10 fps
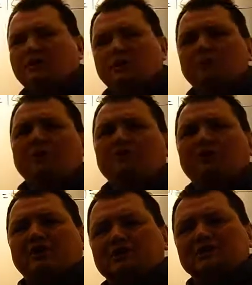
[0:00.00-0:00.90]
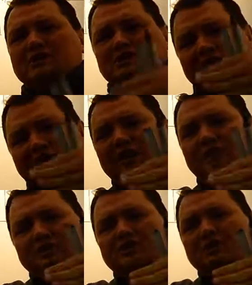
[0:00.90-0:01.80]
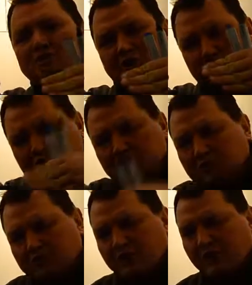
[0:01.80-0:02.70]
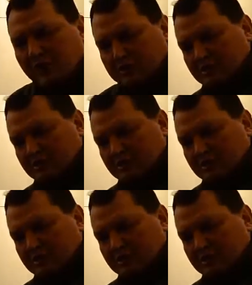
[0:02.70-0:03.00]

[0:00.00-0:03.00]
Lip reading: to prevent sinking this object into the ground.